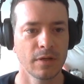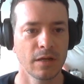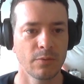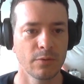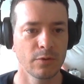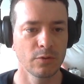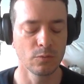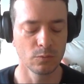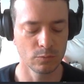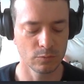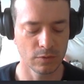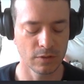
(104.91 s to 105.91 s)
are you
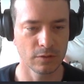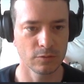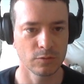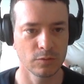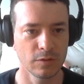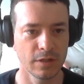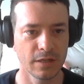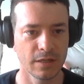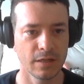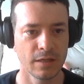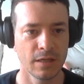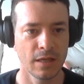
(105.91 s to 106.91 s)
today?